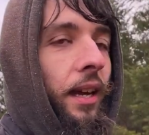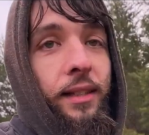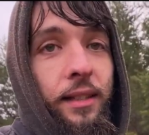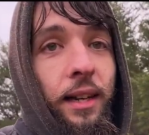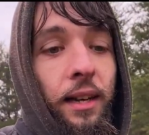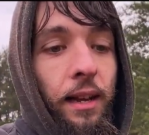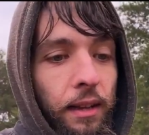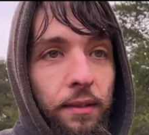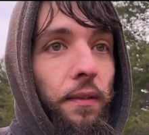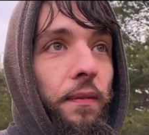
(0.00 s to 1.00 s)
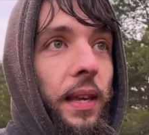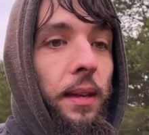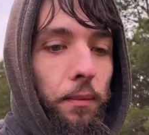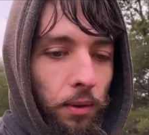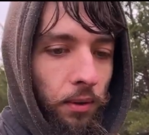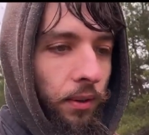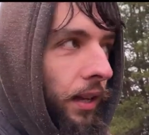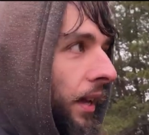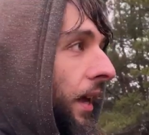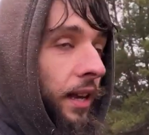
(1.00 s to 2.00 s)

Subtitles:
it's not the V word,